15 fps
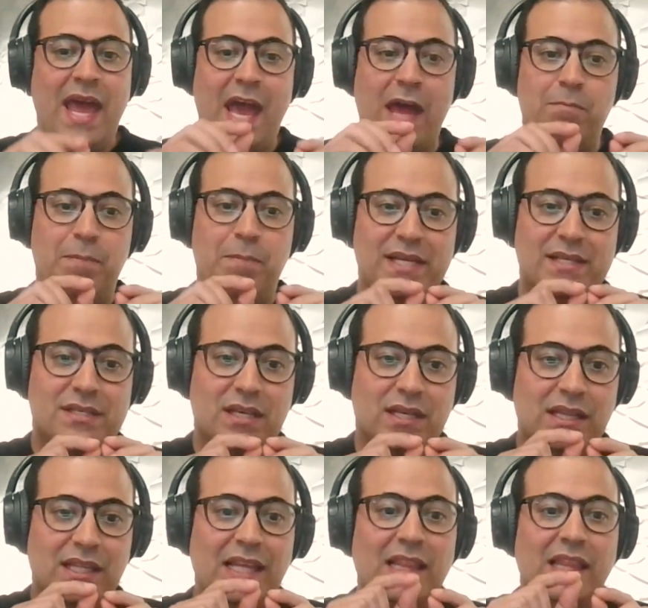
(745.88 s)
and
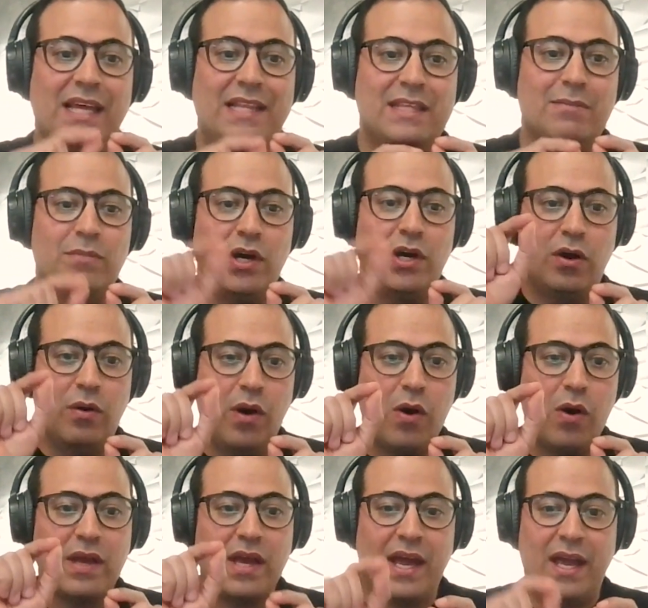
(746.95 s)
basically let them know,
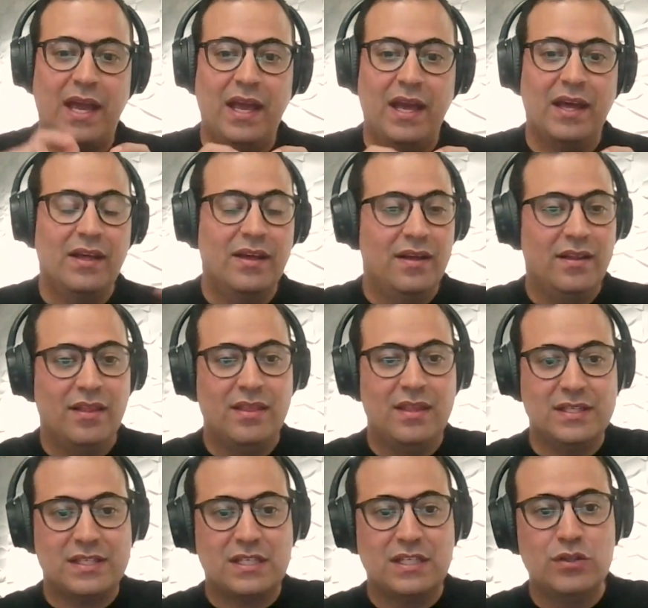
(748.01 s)
okay,
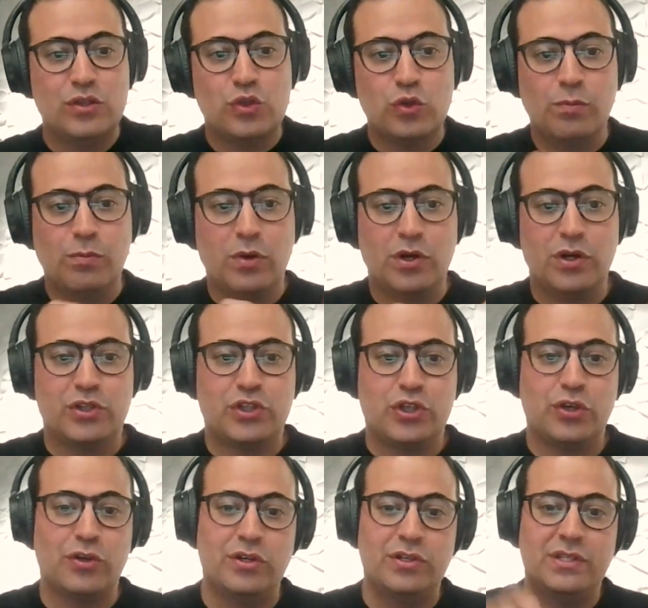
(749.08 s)
this consumer
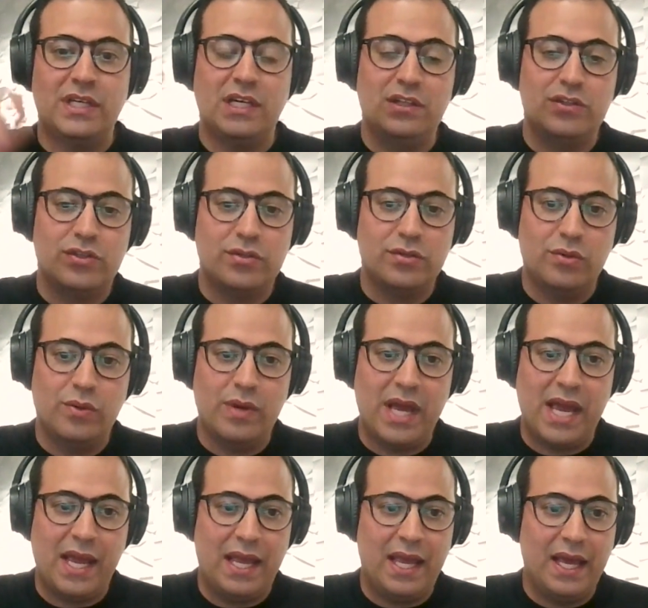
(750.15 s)
turned into
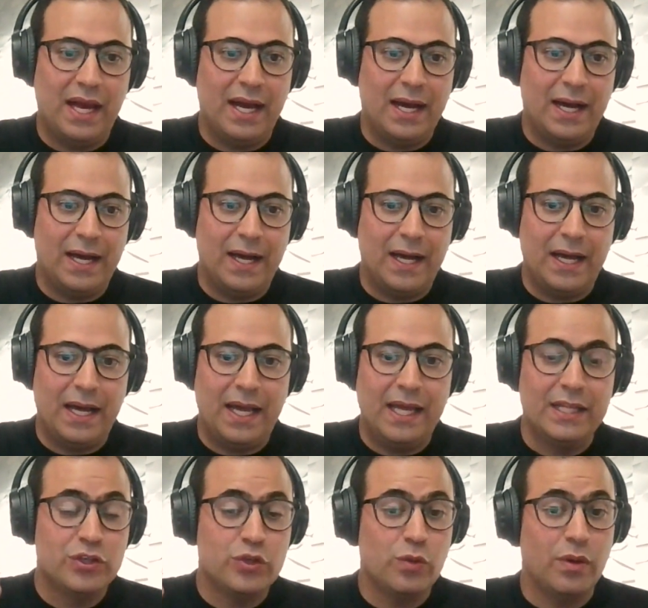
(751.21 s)

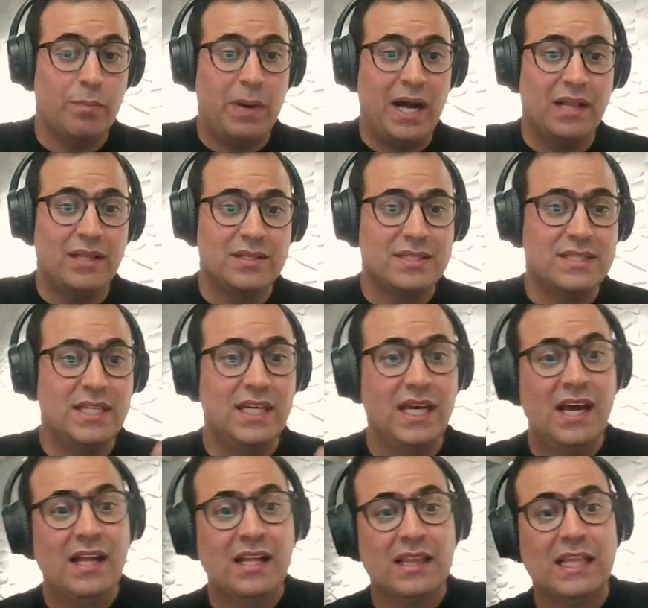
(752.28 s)
a policy,
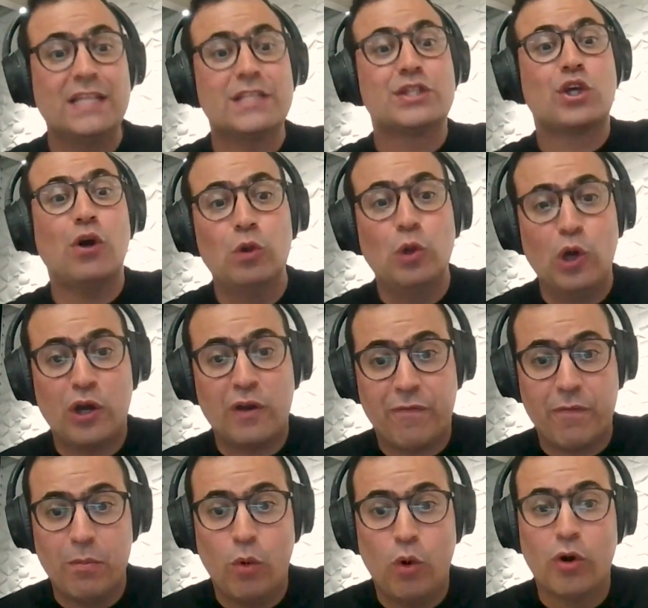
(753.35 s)
let's go look
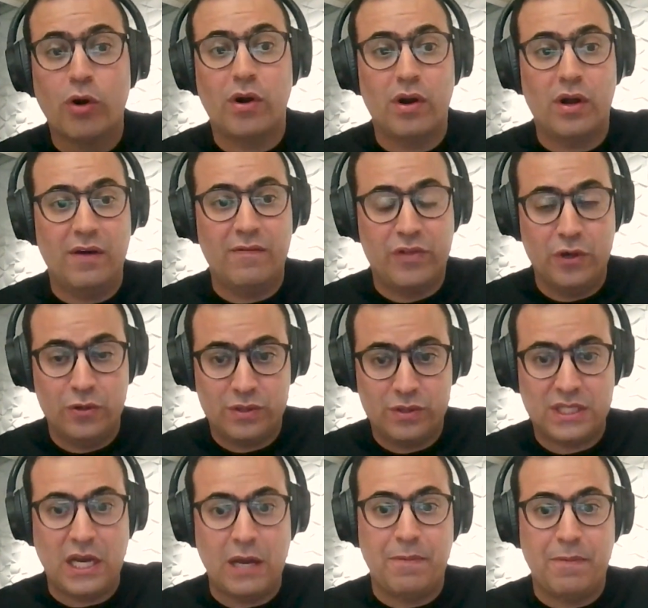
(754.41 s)
for more of those
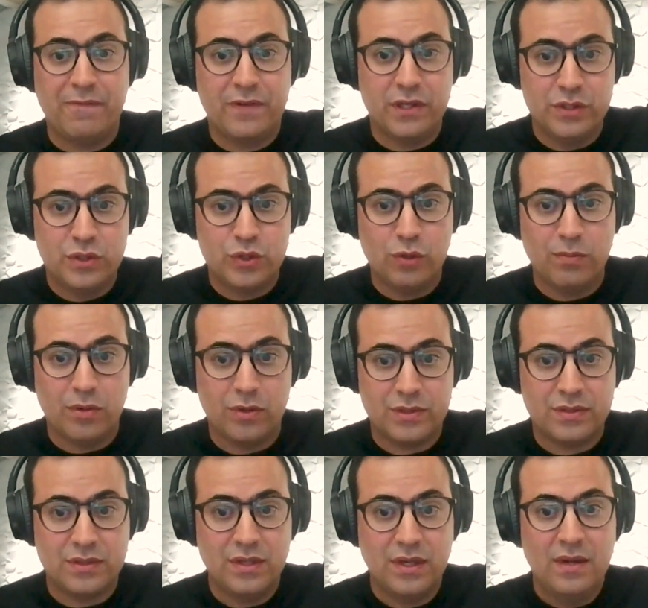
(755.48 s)
type of
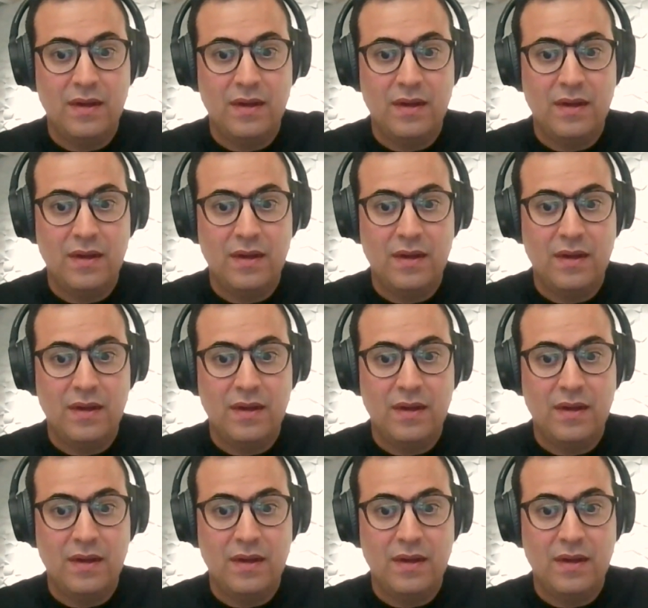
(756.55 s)
consumers.